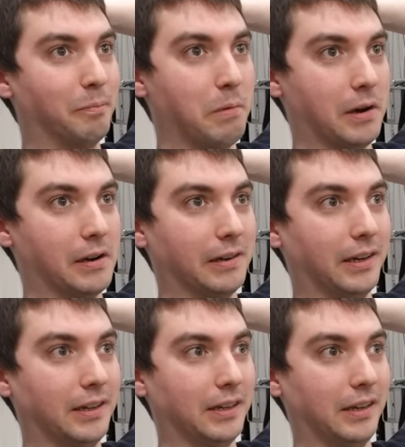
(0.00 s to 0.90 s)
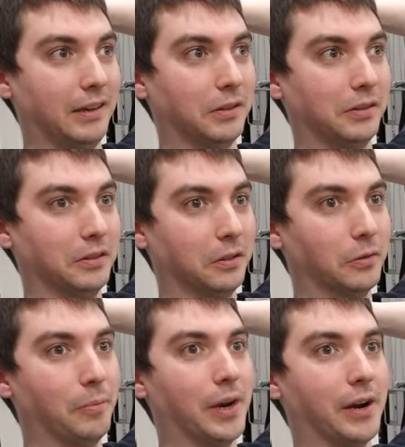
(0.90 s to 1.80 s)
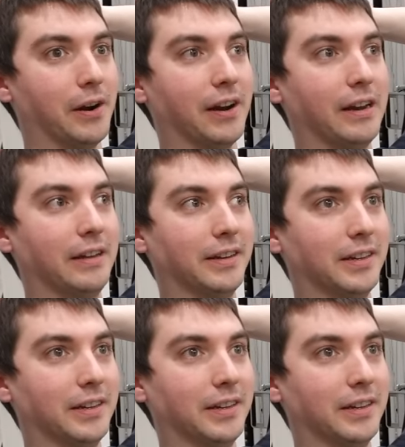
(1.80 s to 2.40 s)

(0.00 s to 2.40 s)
bug in Luminary